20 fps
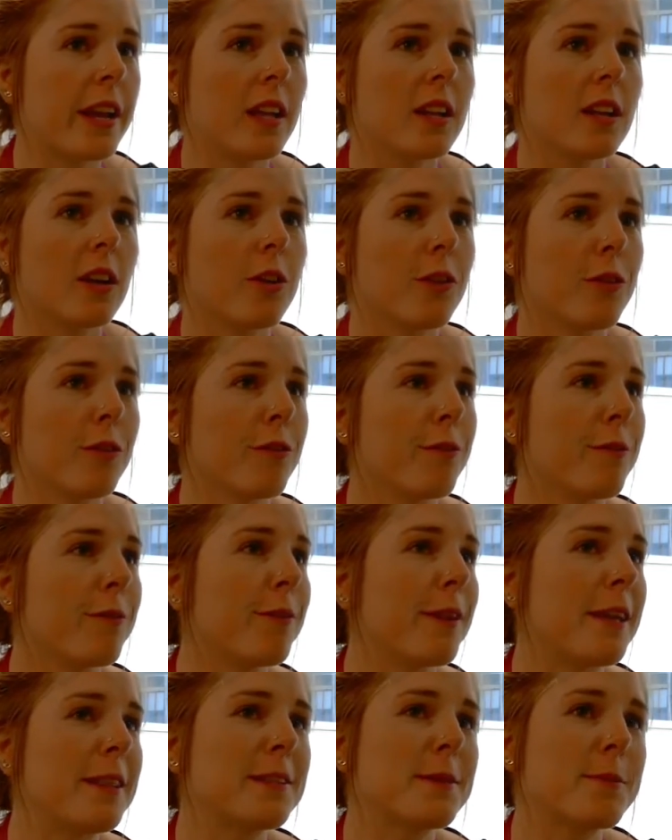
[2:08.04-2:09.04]
a lot
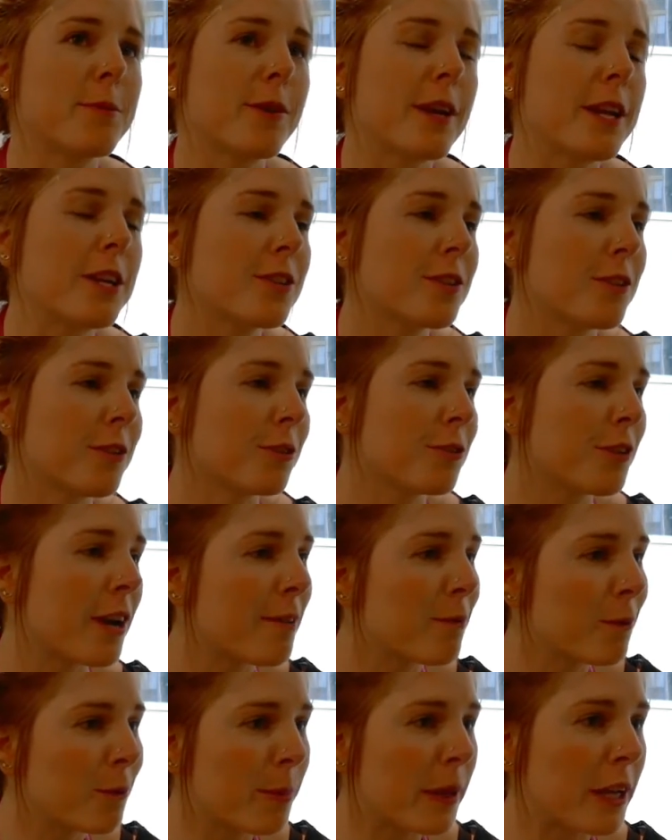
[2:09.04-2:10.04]
of inspirational
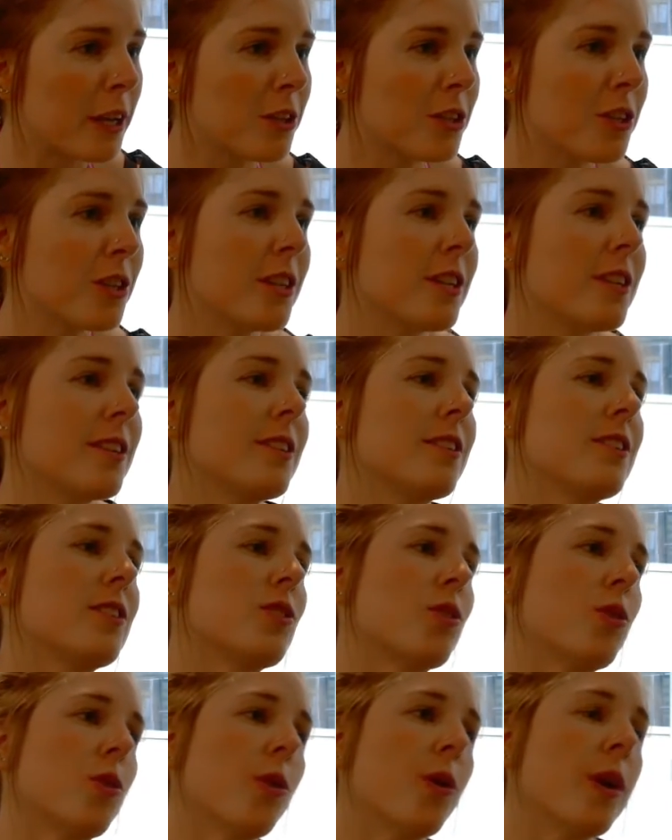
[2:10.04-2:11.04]
travel pictures
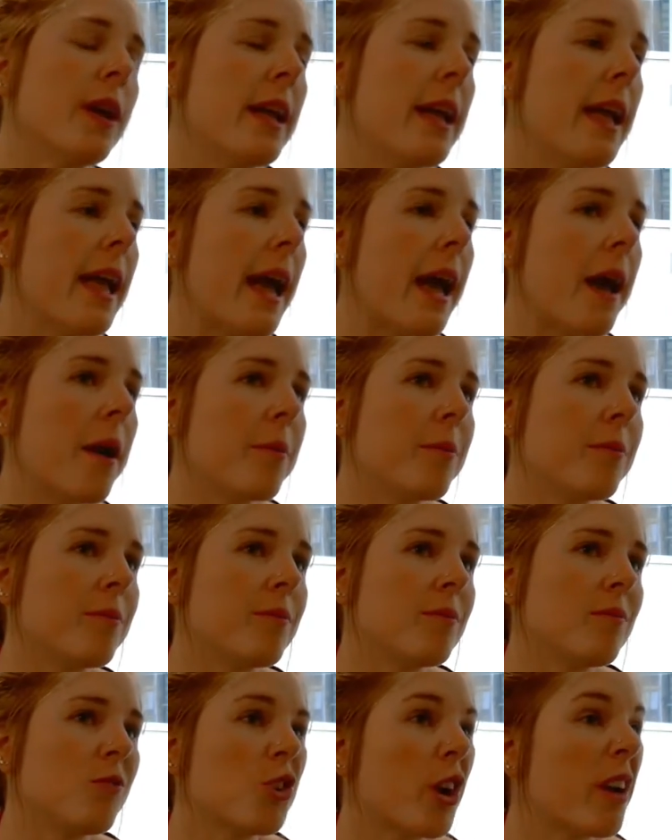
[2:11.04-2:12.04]
or
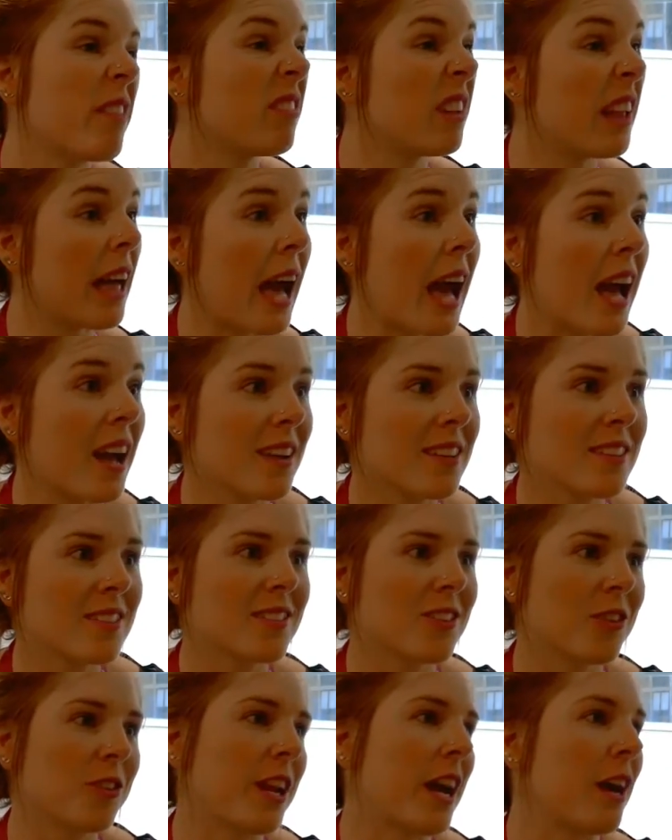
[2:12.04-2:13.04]
travel hacks
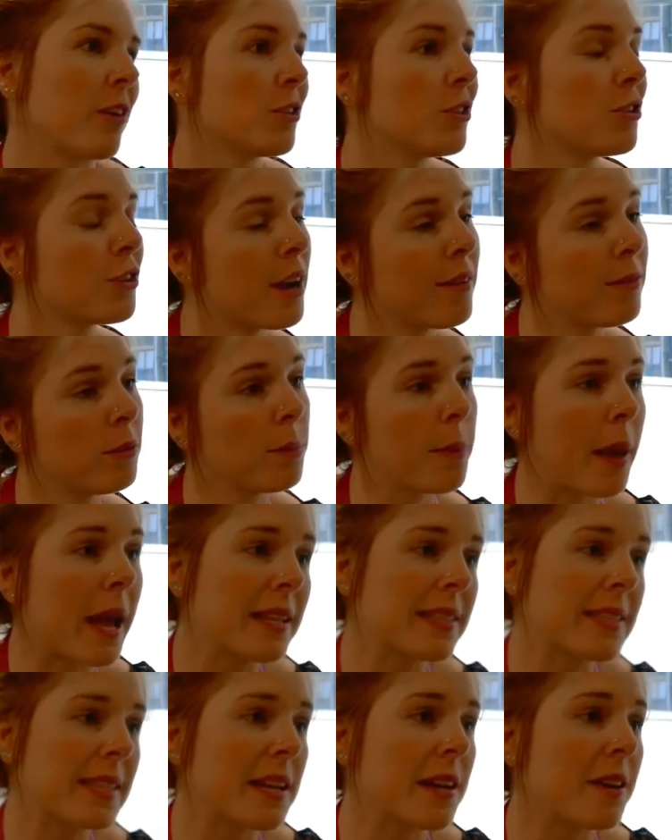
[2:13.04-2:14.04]
on how to travel
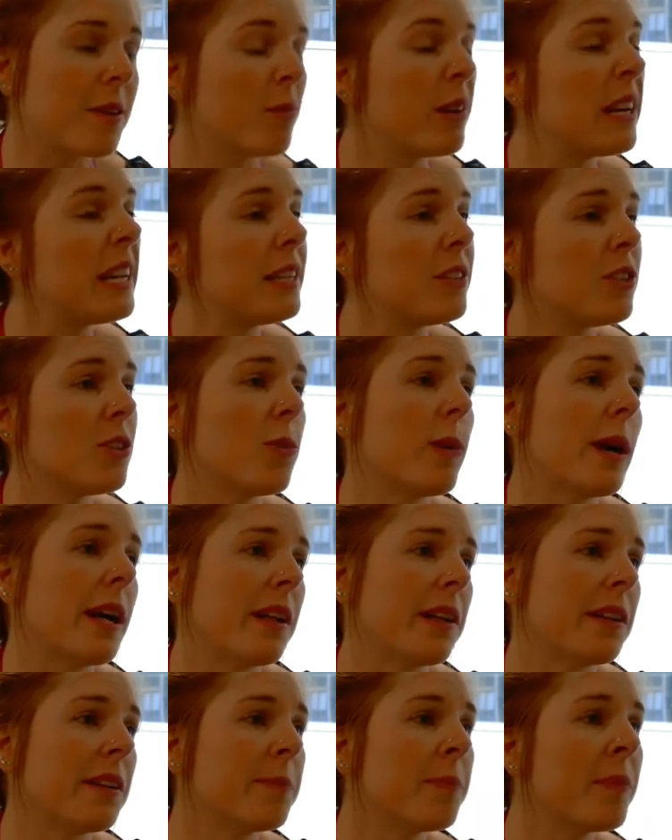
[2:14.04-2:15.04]
better really do
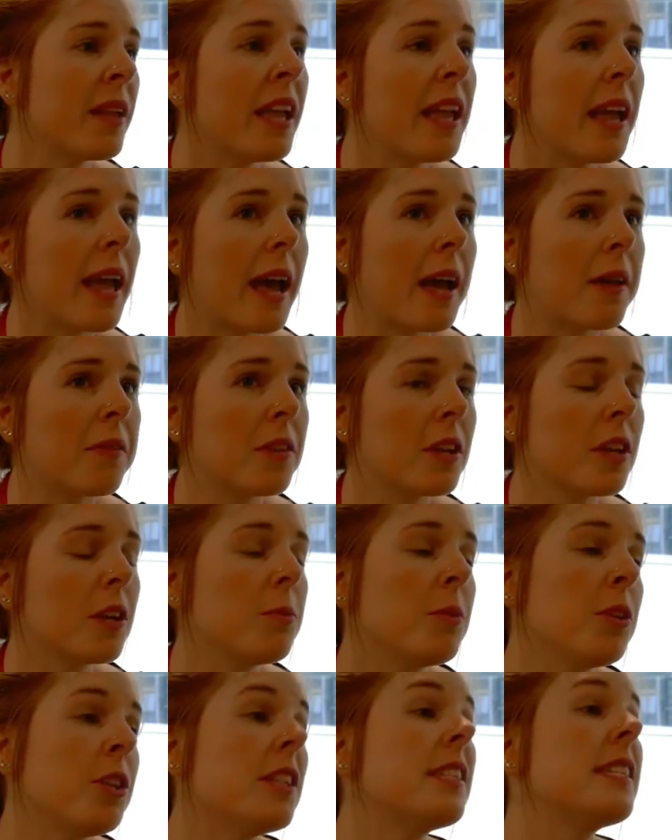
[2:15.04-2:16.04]
well, and the
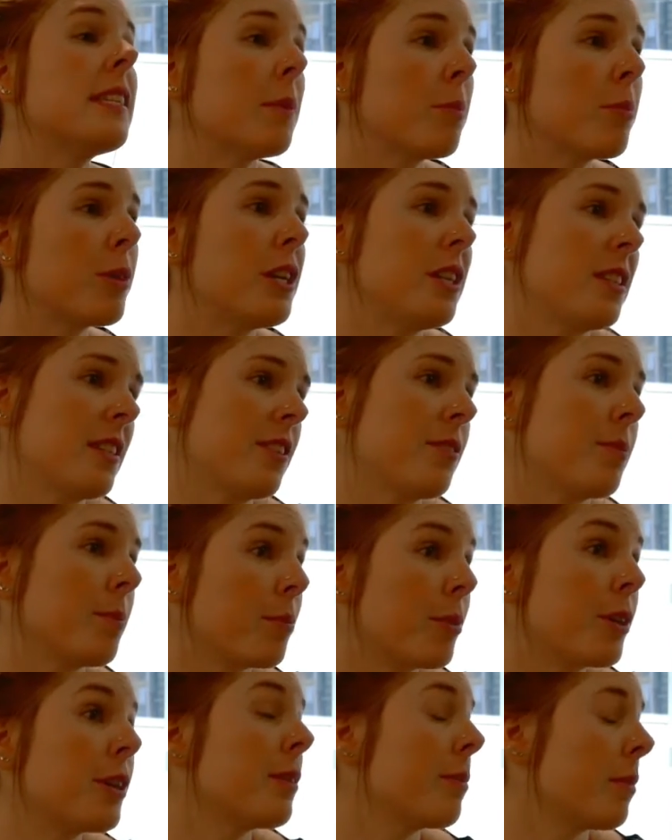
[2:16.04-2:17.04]
community
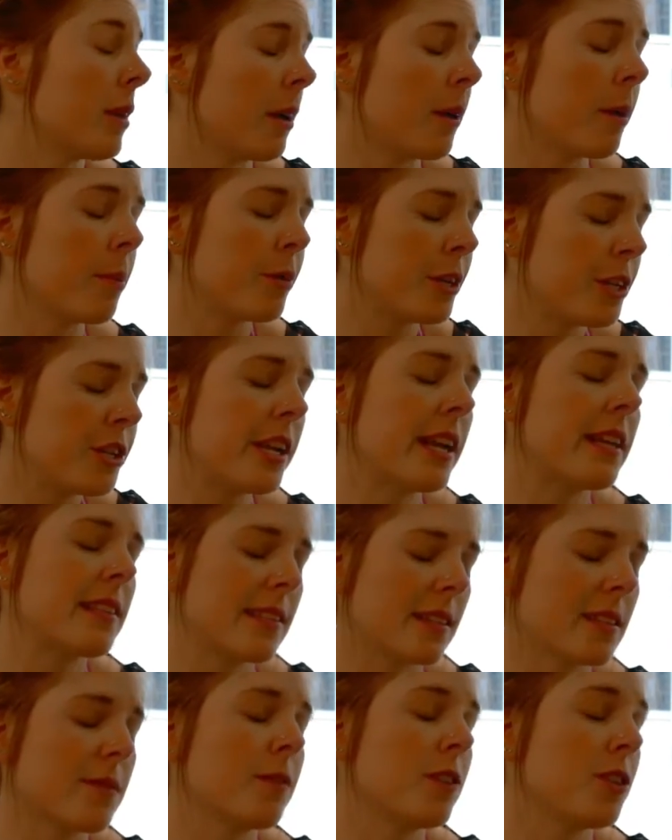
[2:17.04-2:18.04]
appreciates
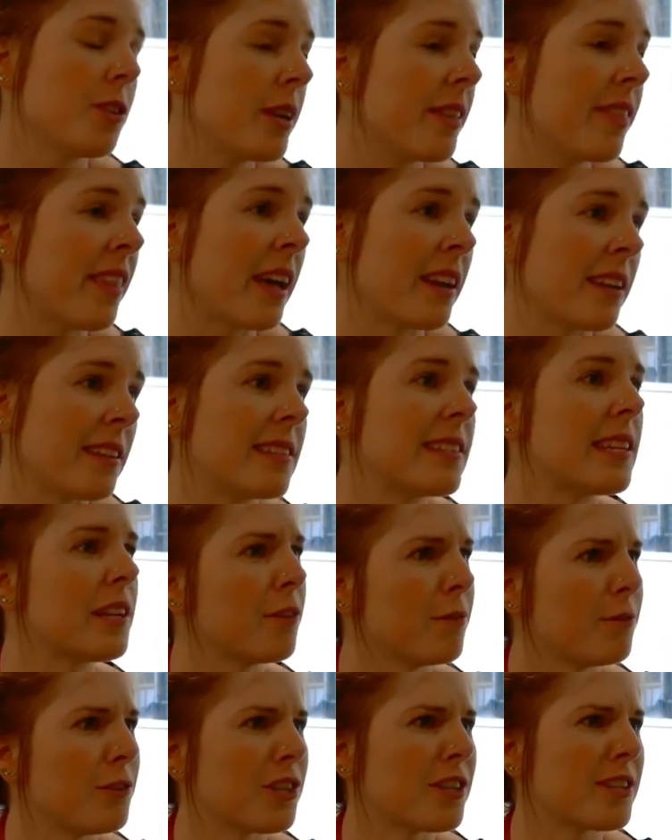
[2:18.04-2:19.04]
us for doing that instead
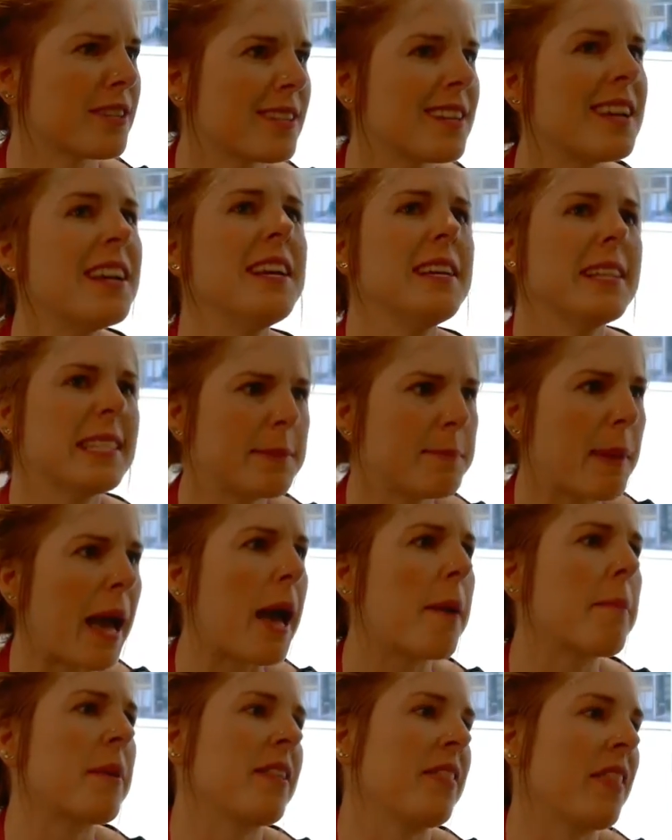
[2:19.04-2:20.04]
of just
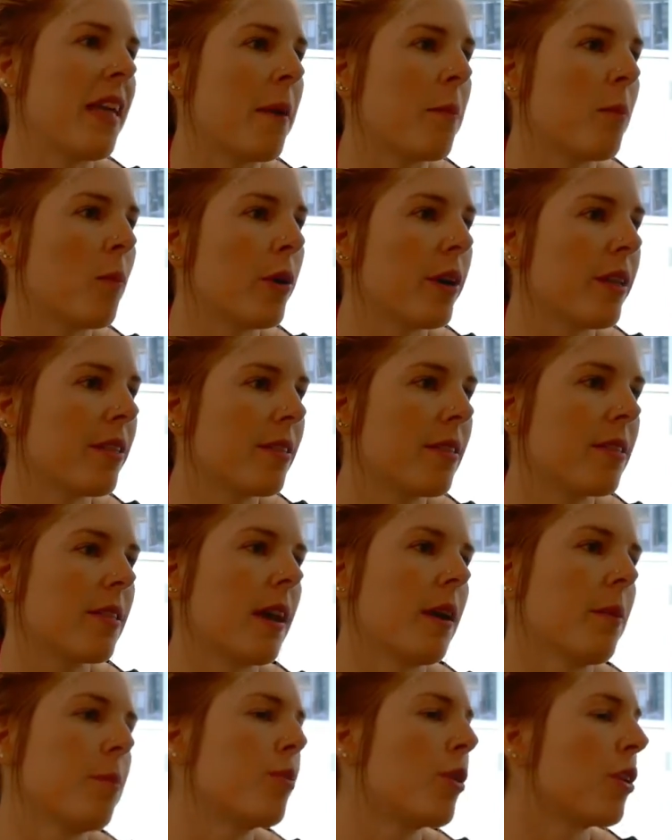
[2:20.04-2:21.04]
spamming them with
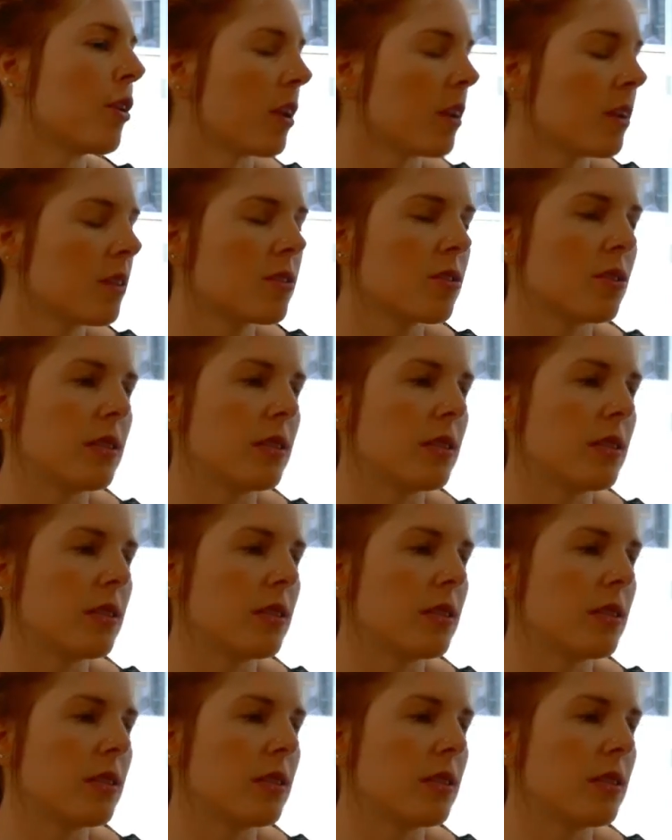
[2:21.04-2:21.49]
products or